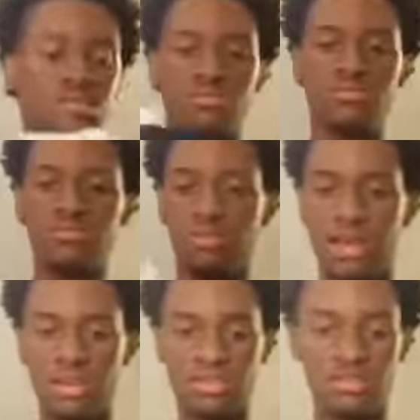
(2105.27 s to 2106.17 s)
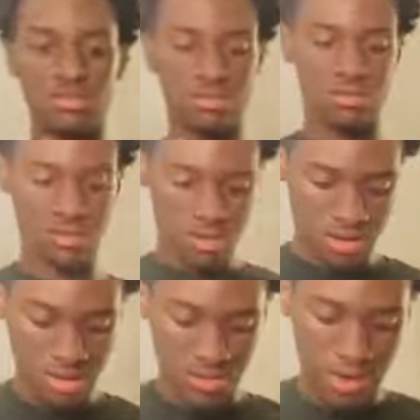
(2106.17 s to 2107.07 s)
some new black jeans
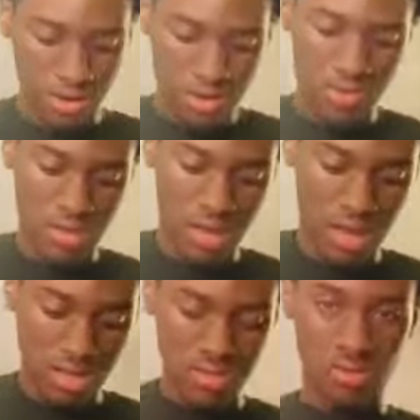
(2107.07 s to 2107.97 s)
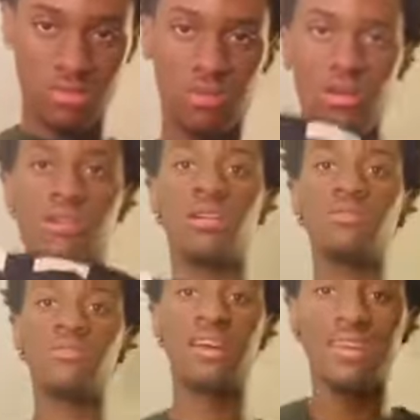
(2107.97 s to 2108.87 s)
because my old one got too small i
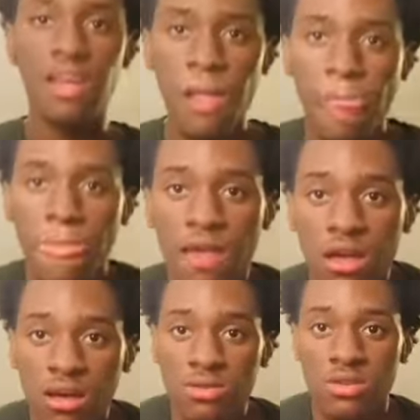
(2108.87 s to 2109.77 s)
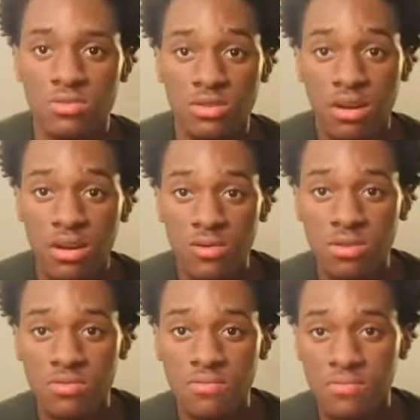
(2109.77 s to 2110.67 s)
don't like i don't know do y'all wear
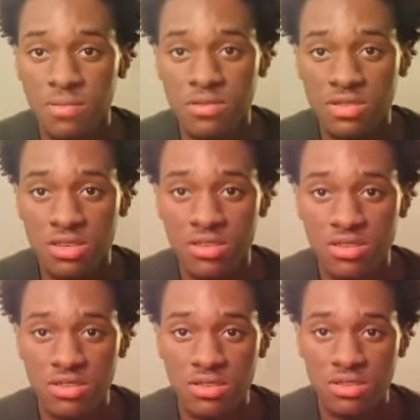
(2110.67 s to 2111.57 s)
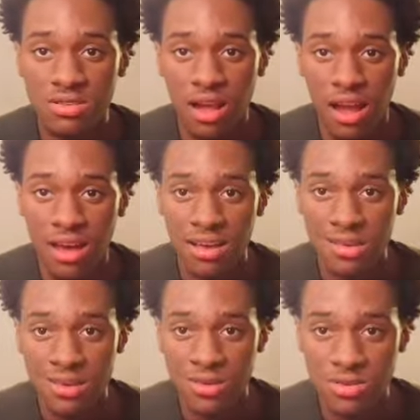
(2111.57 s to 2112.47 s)
them skinny jeans guys
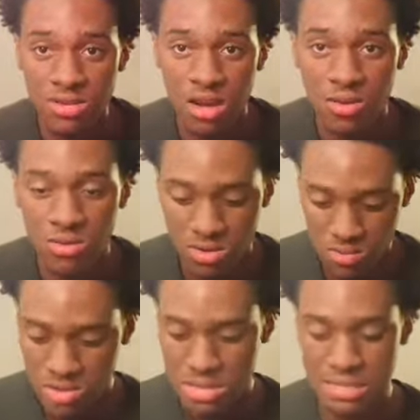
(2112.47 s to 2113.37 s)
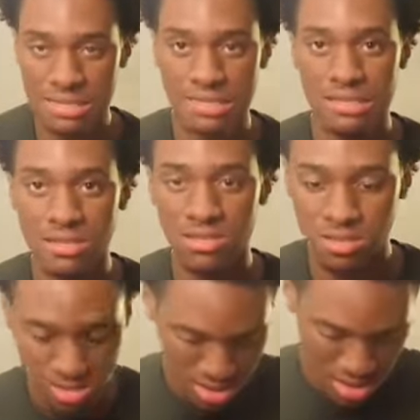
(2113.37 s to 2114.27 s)
girls y'all wear them really skinny
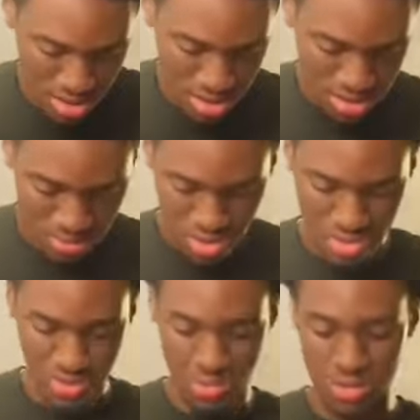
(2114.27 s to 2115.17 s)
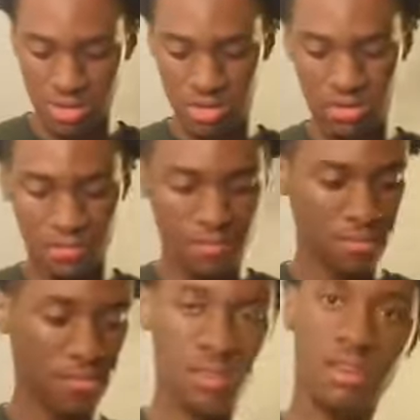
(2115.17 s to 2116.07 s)
jeans i can't wear those like
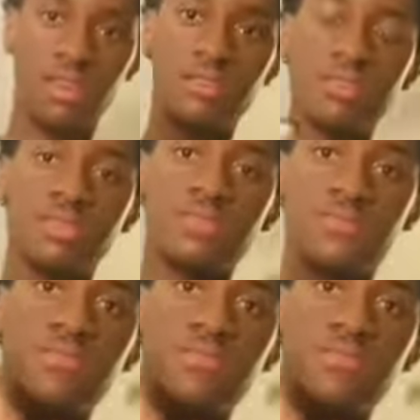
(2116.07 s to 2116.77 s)
i need something